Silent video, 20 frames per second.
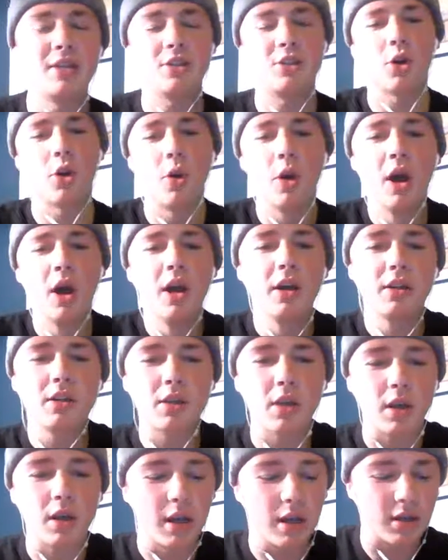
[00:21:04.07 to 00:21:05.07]
So
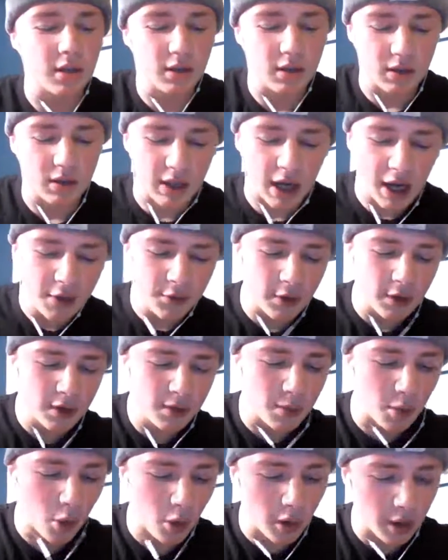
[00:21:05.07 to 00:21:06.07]
dive in
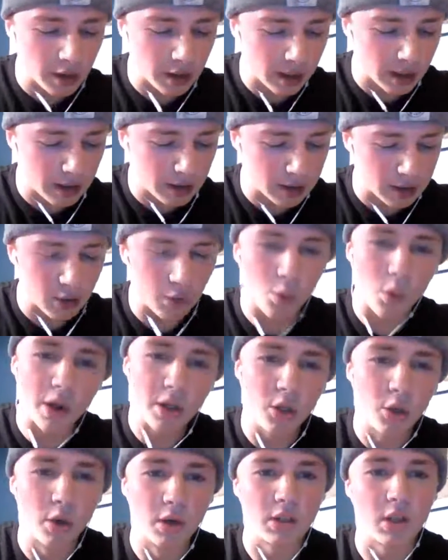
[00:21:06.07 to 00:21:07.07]
more into what you
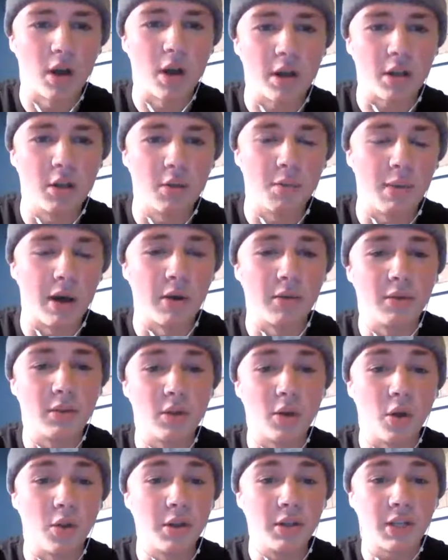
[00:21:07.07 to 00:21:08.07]
were talking about.
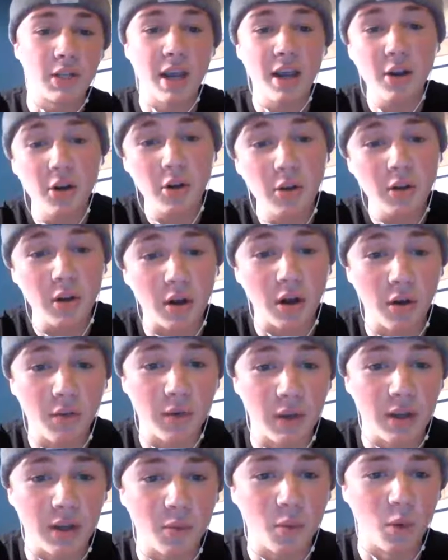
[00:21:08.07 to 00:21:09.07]
So the title of
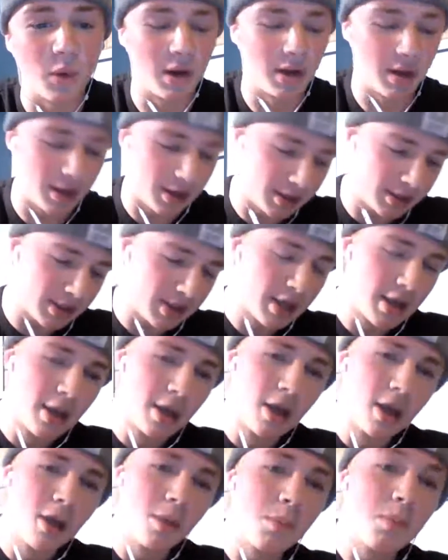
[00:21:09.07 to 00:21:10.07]
it was
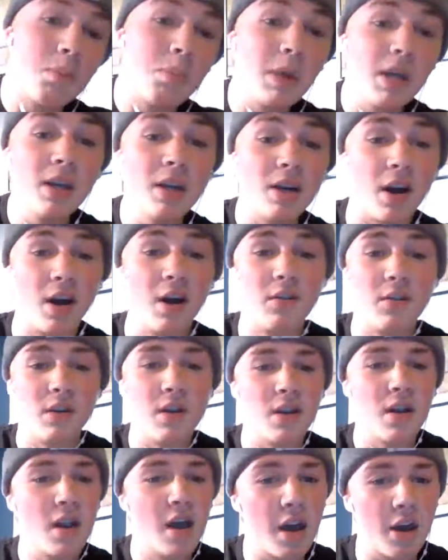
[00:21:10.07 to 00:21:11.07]
"Be an
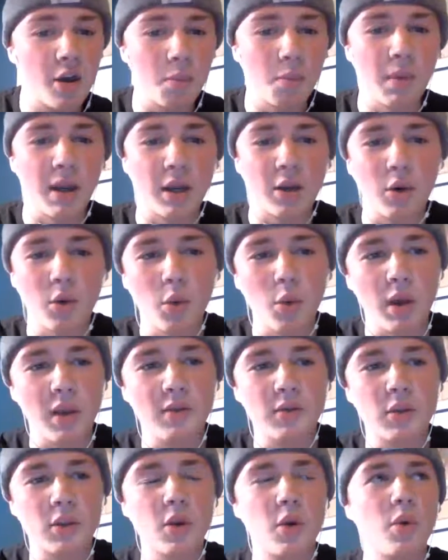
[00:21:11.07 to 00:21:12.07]
Oven, Not a
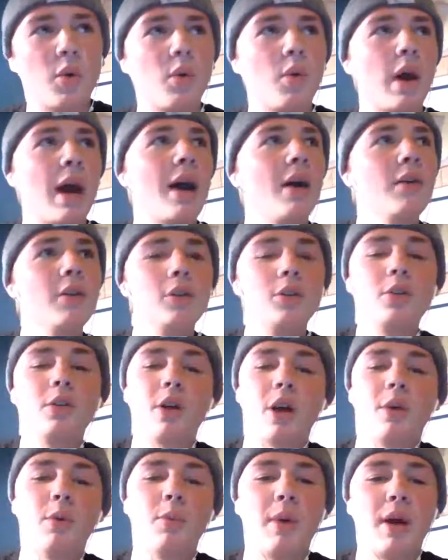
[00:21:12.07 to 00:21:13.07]
Microwave." So how did you
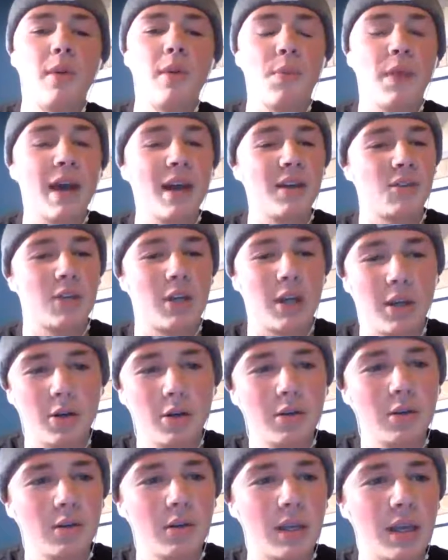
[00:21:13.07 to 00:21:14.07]
come about that
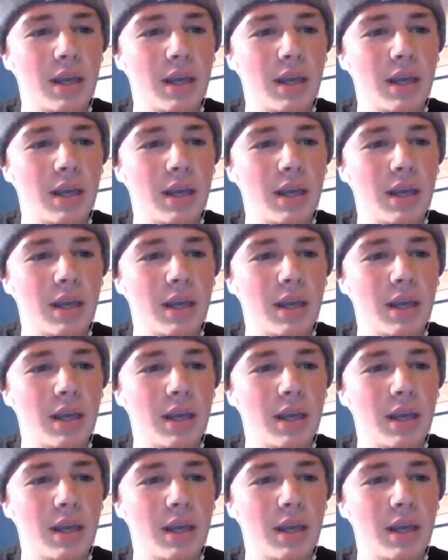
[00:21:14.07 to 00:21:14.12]
title?